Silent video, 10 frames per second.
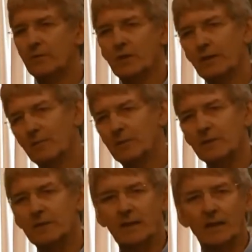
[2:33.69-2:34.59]
So there was
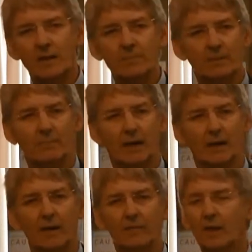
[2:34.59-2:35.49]
this time in my
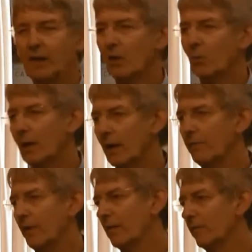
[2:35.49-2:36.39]
life when I
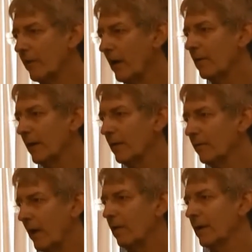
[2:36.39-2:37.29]
felt very,
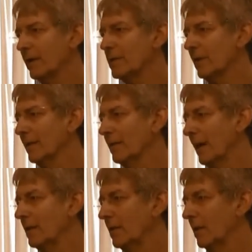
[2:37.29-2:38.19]
very
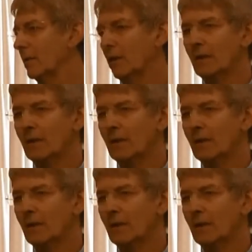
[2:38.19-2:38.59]
discontented